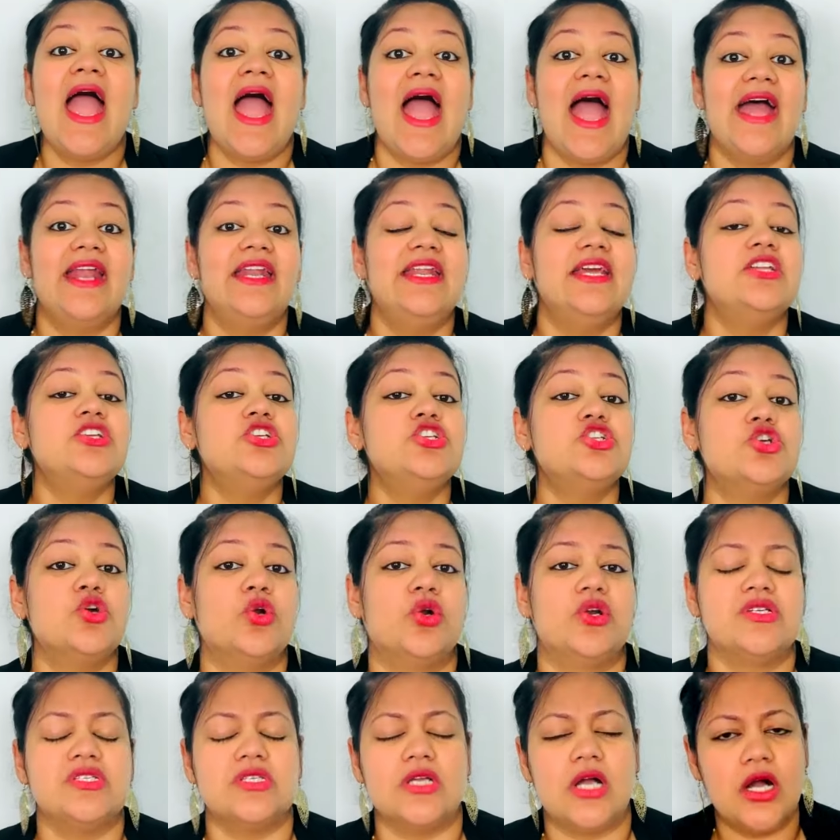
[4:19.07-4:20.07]
and
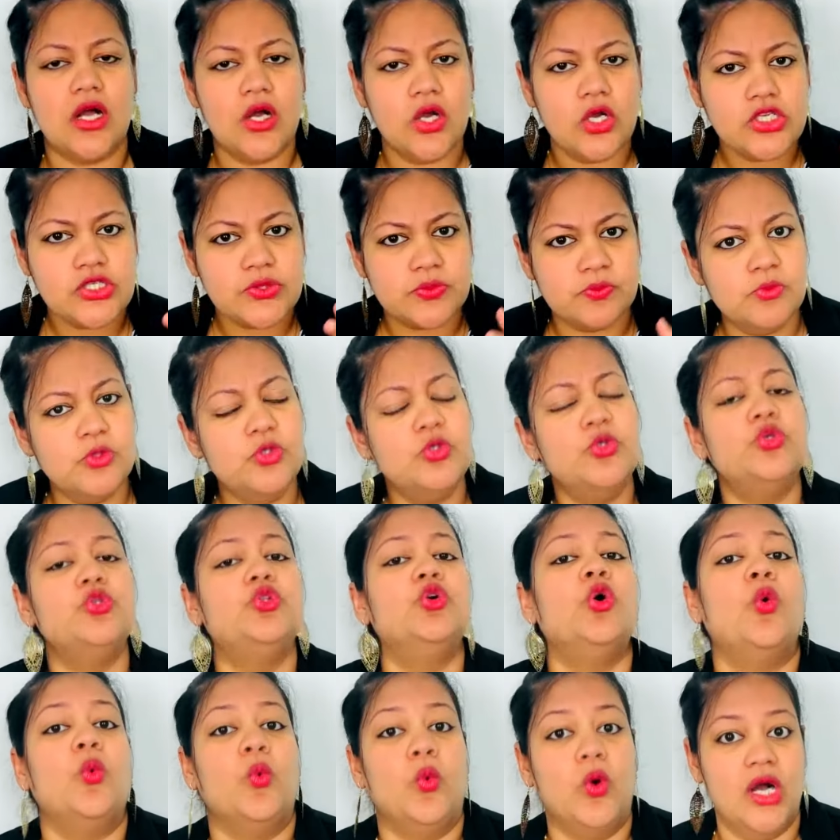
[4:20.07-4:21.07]
ensures a
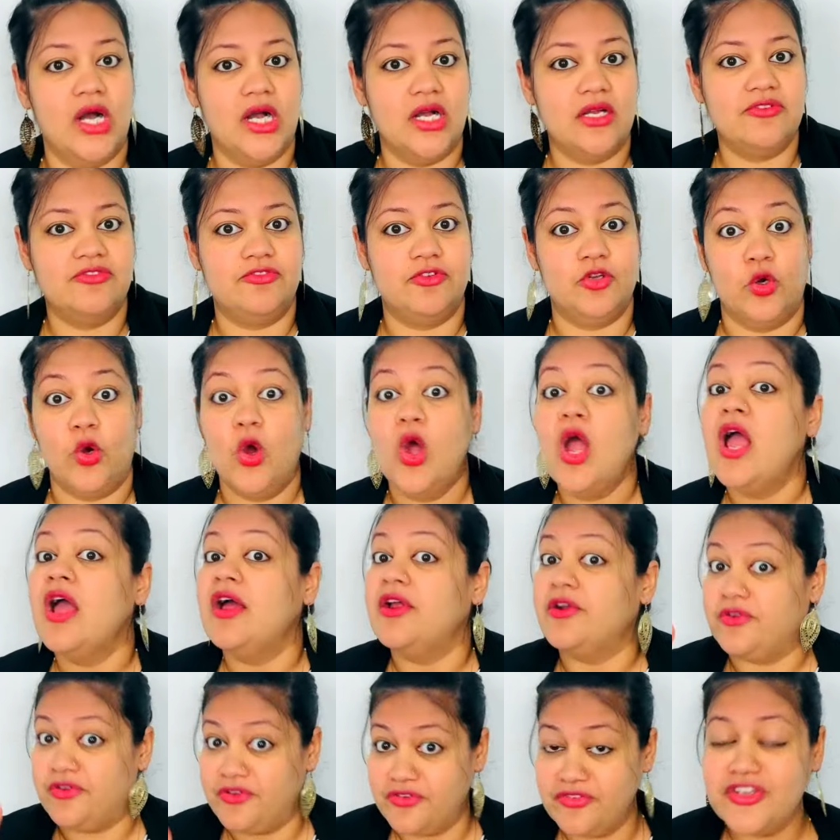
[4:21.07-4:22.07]
smooth workflow.
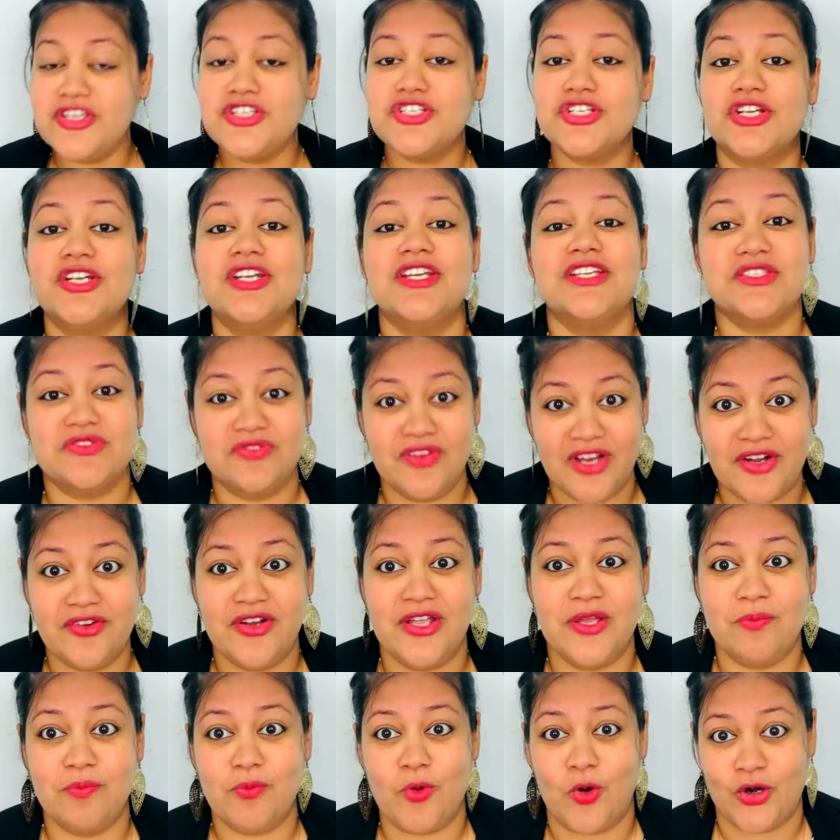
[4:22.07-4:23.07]
Revision is
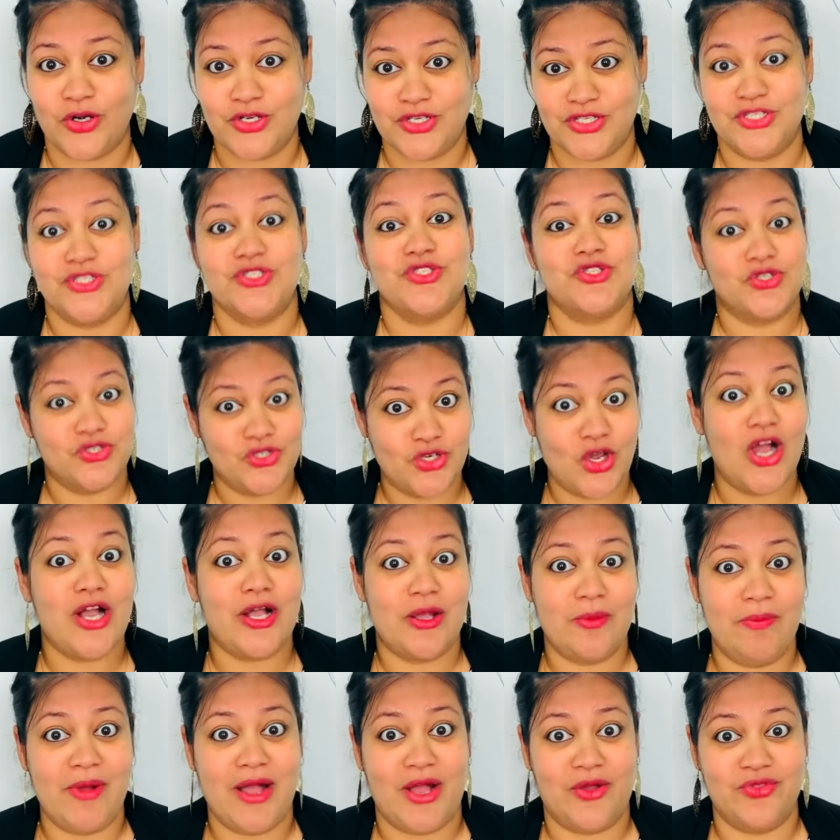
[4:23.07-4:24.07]
very important, so talk
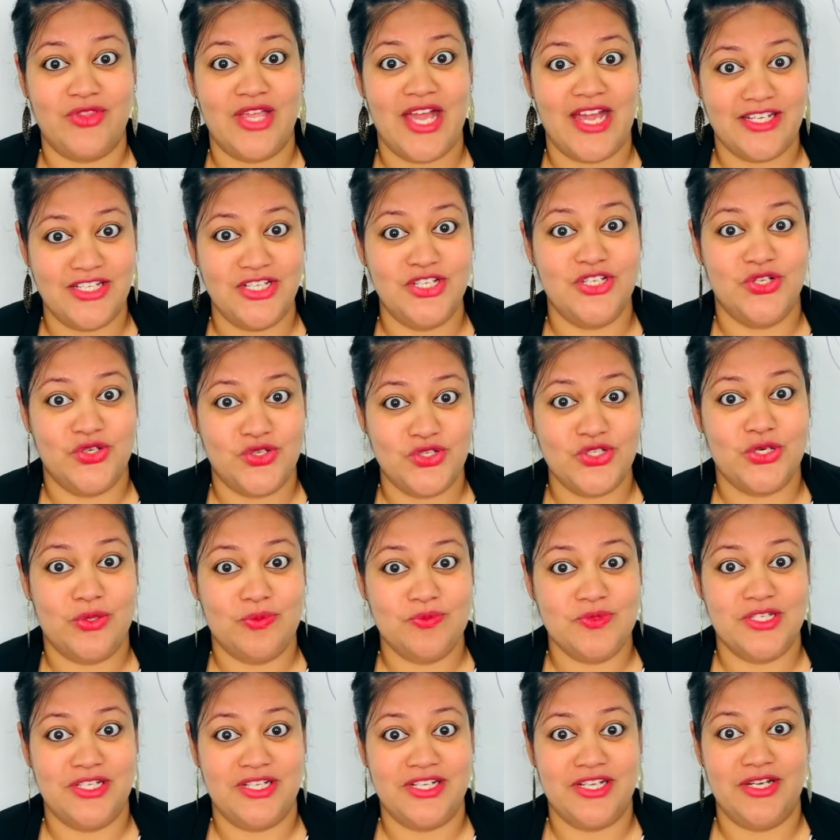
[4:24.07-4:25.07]
about that in your
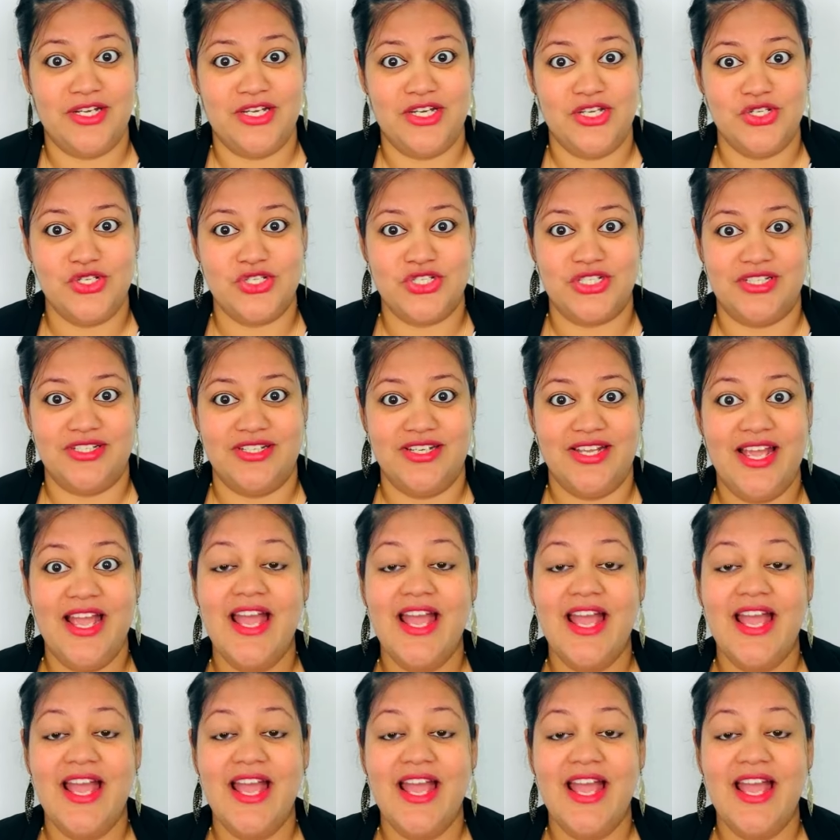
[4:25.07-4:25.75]
terms and conditions.